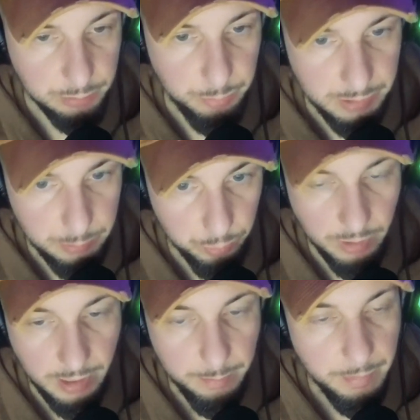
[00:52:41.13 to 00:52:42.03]

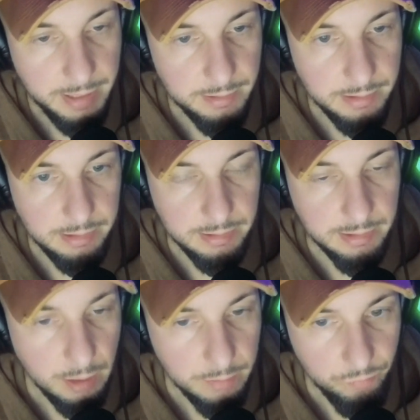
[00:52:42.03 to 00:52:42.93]
people, and mainly
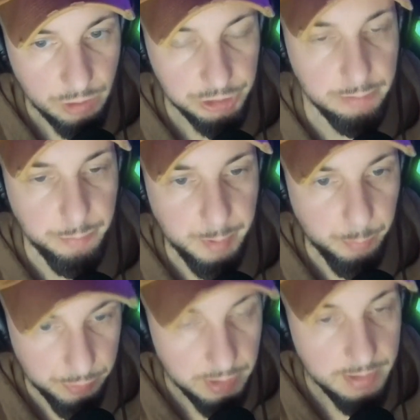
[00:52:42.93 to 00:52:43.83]
young Russian
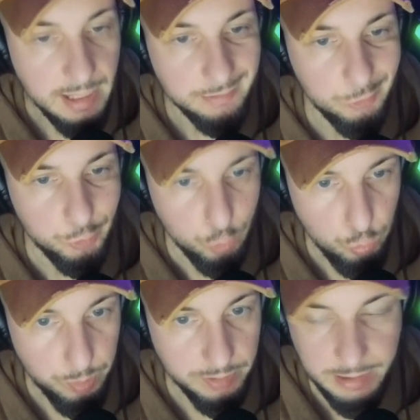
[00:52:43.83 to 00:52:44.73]
people, they're not
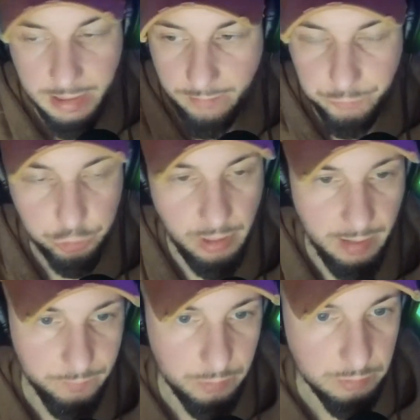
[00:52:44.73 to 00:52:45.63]
stupid. They have
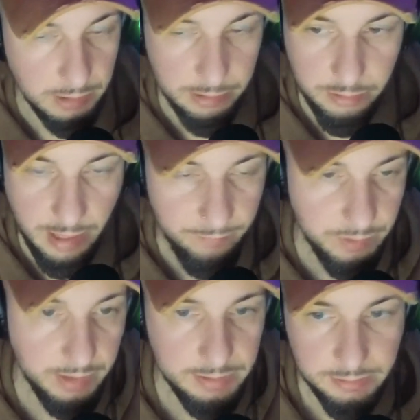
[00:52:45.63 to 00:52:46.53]
traveled, they have
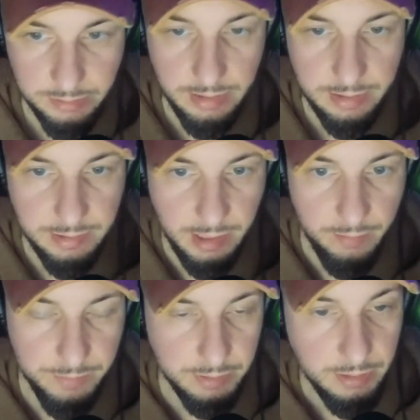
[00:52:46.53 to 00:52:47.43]
the internet,
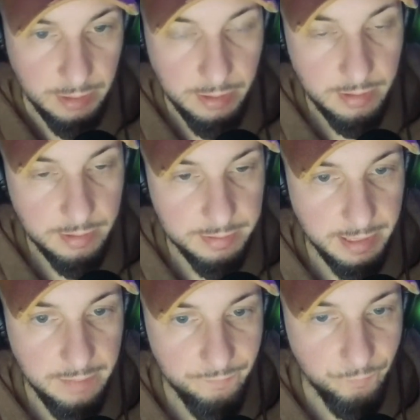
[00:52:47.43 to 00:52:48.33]
everything.
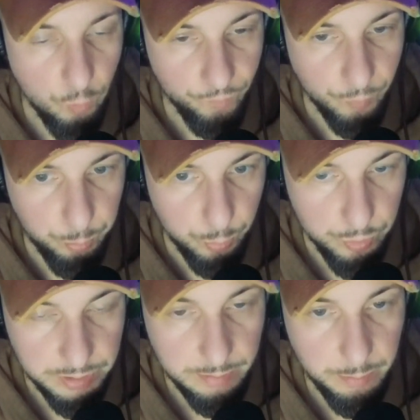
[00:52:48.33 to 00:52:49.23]
They vote for
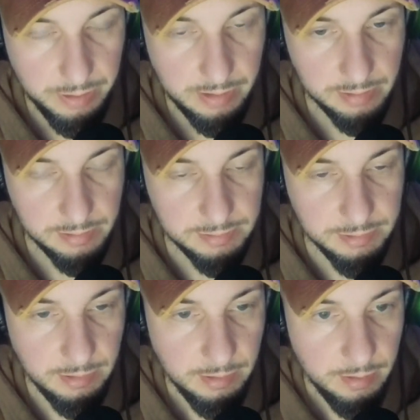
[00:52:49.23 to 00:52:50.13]
Putin
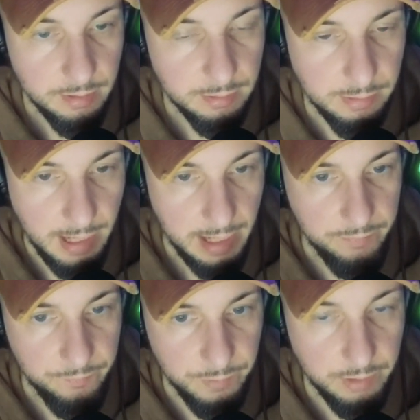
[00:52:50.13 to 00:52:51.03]
because
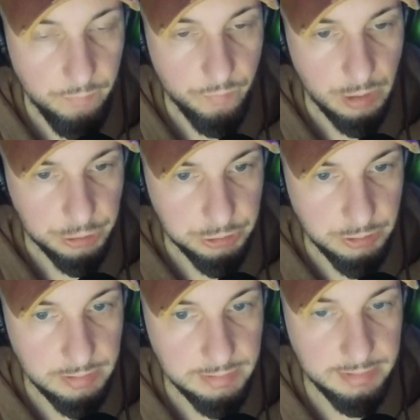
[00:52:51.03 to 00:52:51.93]
life in
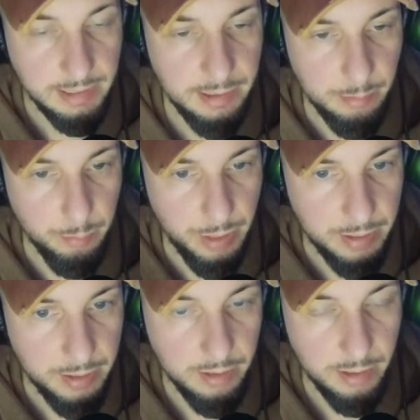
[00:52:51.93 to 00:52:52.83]
Russia is getting
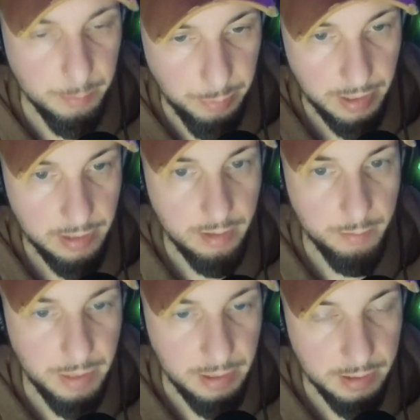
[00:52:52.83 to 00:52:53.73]
better and better
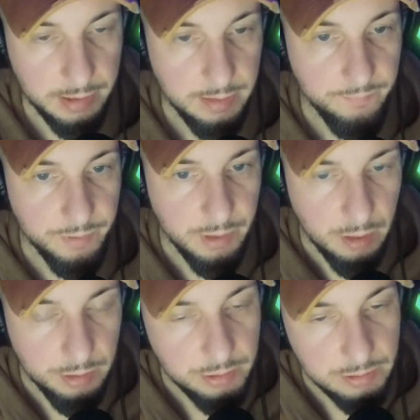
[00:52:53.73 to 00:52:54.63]
and better, even
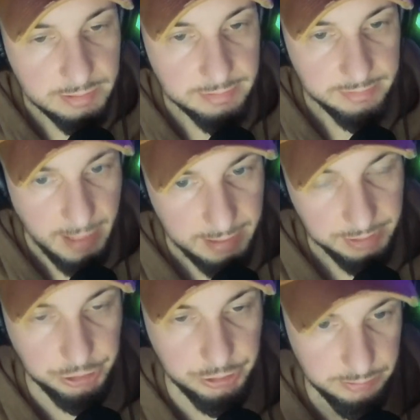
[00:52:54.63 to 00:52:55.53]
under
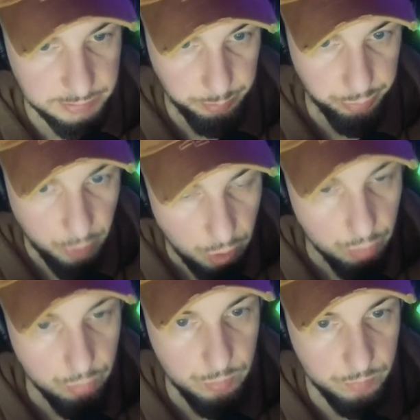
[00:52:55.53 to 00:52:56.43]
sanctions,
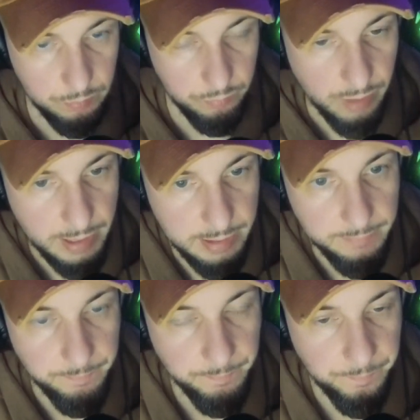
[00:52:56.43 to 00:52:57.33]
bro,
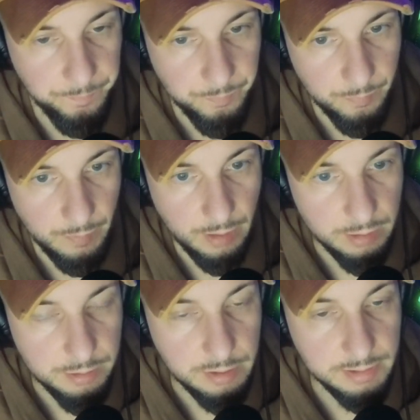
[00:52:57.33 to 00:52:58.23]
right?
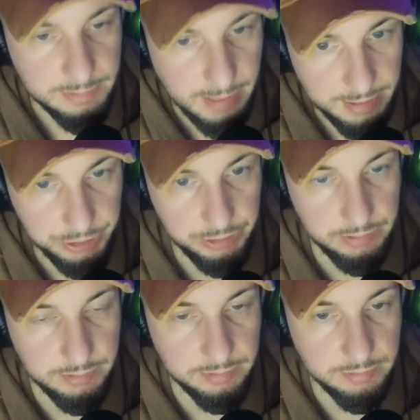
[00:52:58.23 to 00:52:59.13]
Under
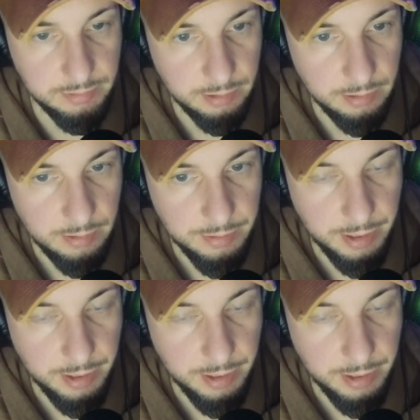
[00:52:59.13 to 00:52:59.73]
sanctions, they're